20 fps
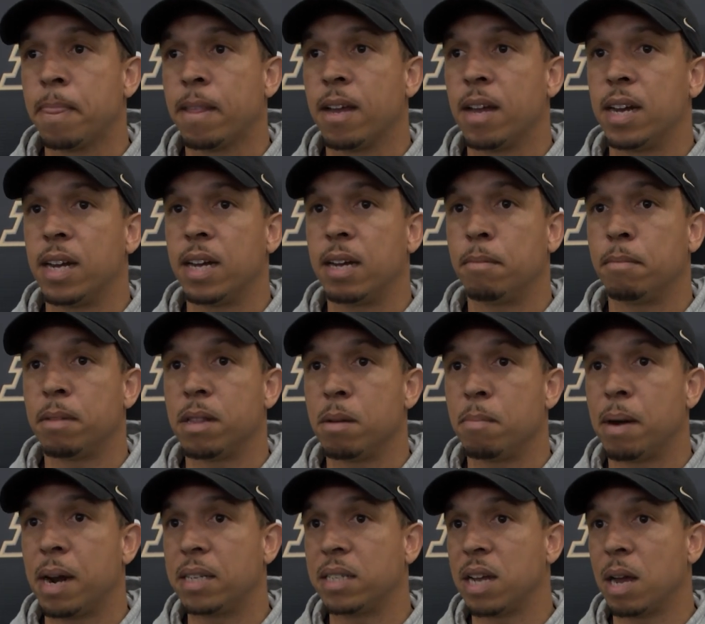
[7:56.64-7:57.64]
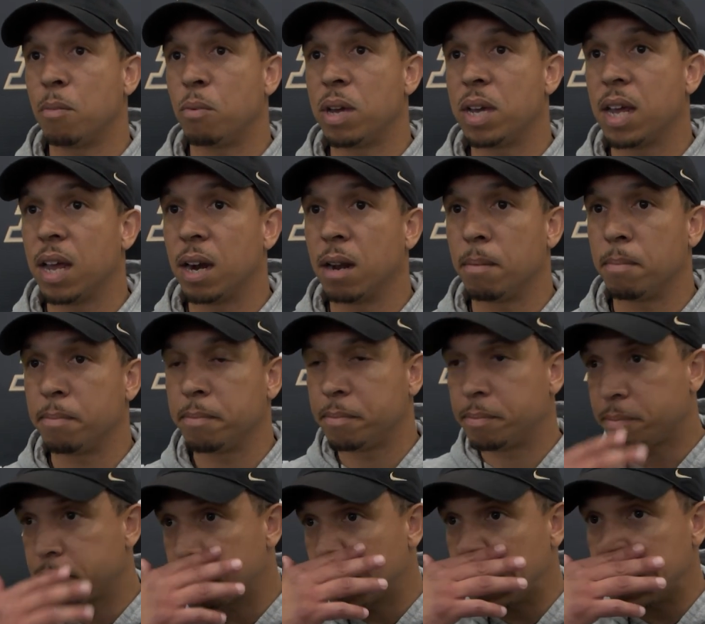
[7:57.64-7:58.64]
And then by the time we get them,
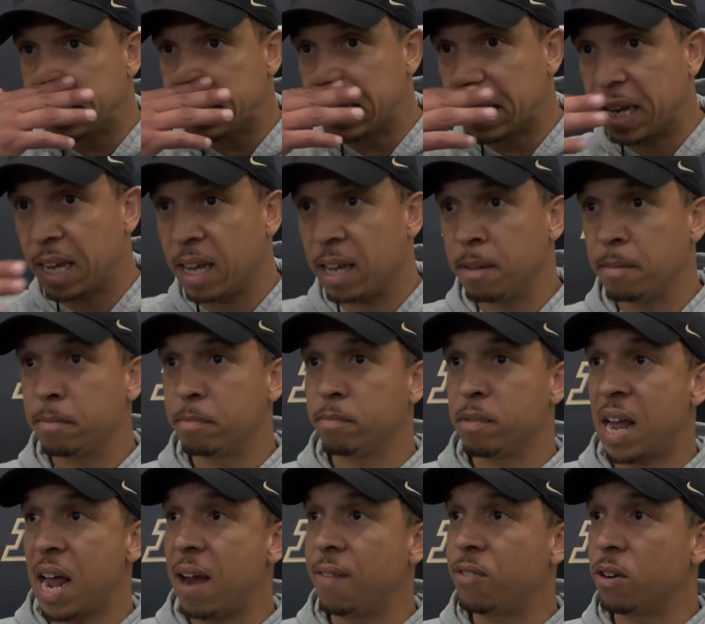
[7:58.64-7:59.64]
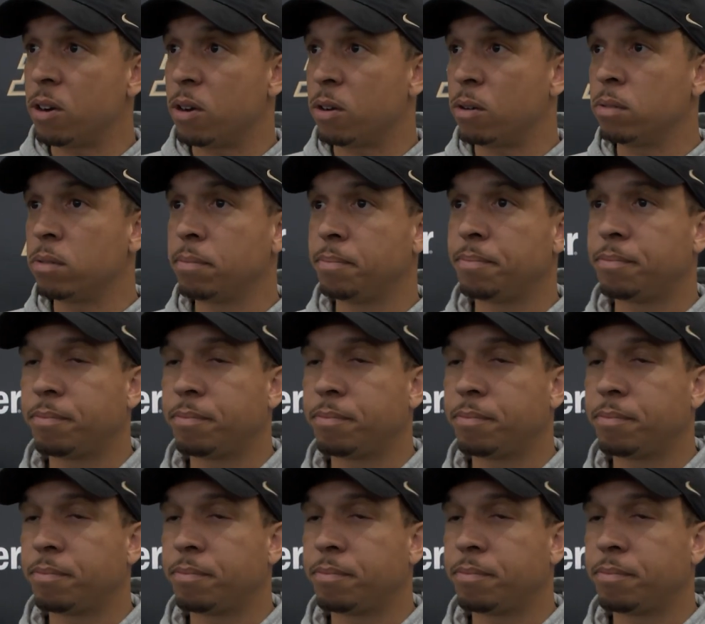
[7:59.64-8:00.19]
it's the afternoon,